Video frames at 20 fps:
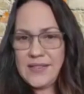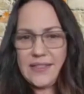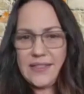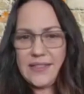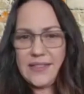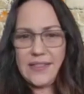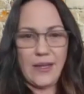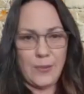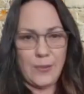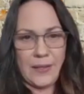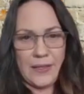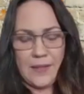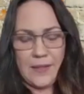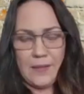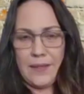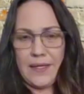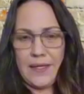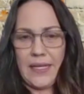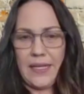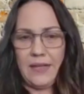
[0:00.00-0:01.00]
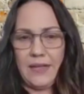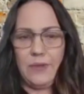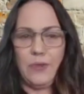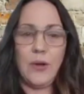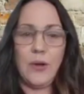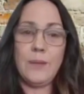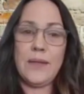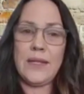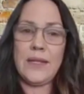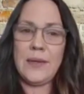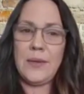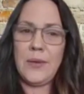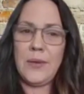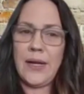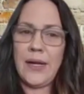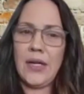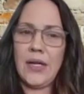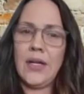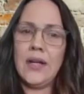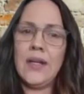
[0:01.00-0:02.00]
and can help anybody from
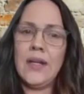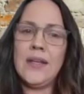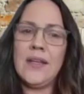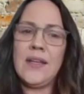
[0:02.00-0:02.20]
anywhere.